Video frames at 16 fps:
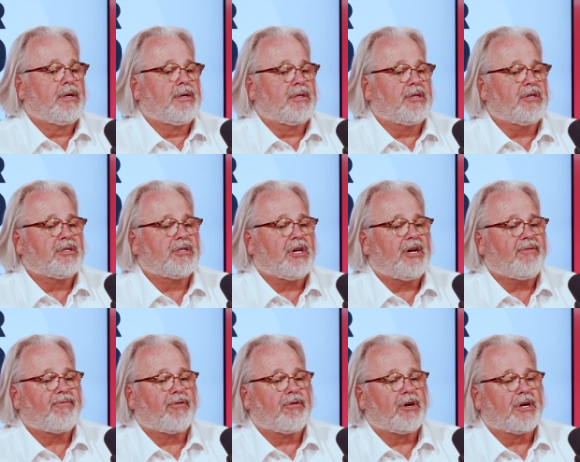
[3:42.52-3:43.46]
This
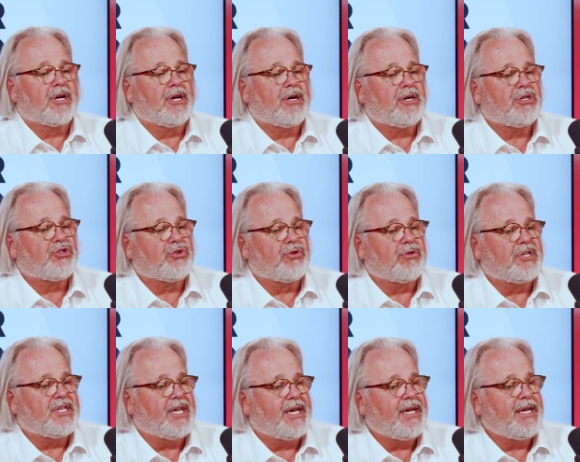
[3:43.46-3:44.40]
software can also
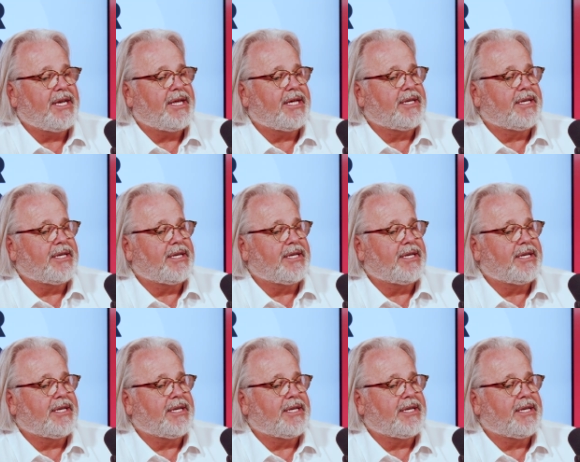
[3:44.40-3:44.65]
date